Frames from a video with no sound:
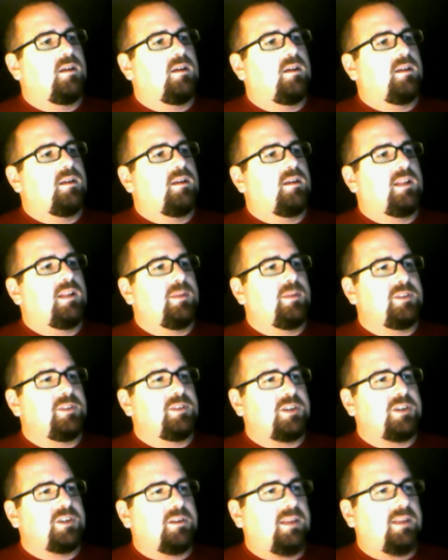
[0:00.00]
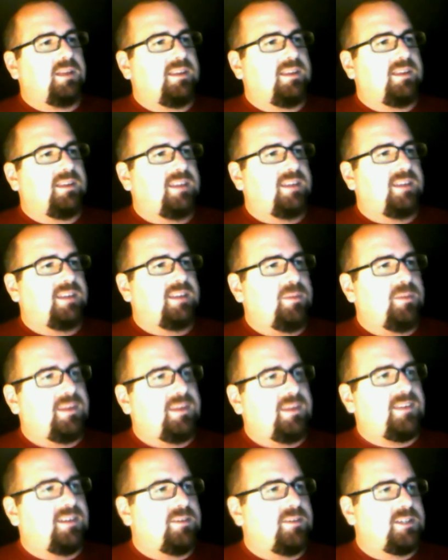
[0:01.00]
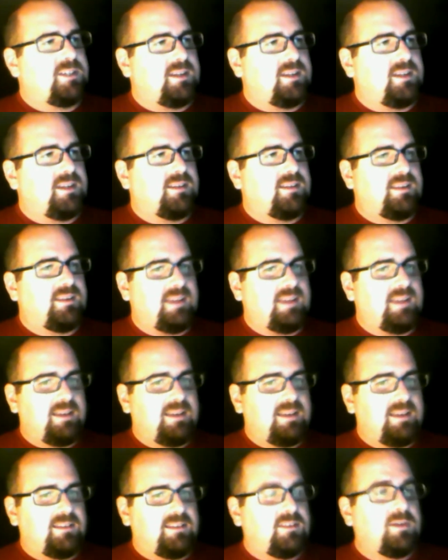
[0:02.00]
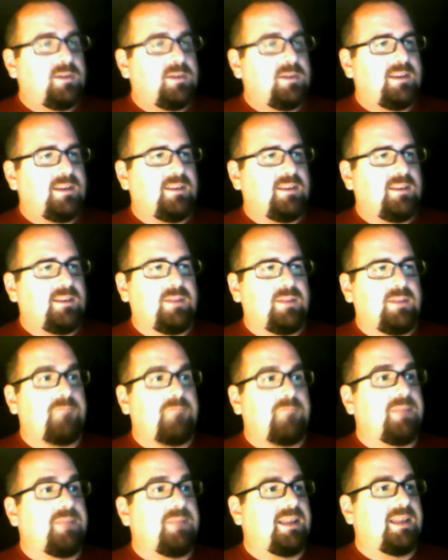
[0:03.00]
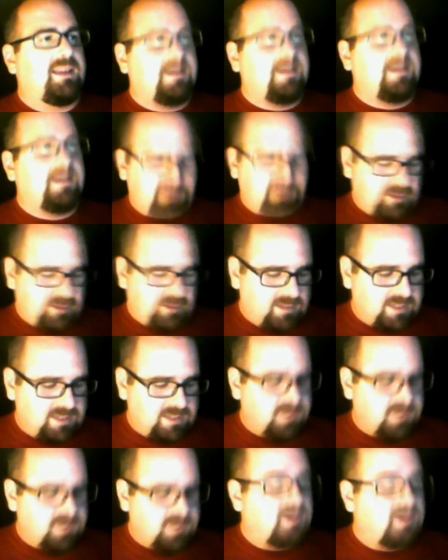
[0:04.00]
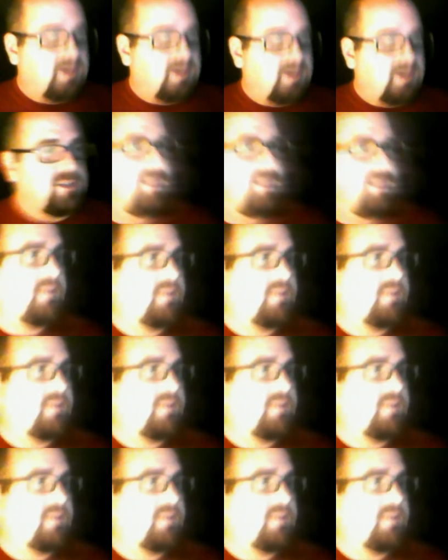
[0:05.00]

Clippers choked last night, but they still have a chance. Yes, you guys have like a minute left to get your questions in.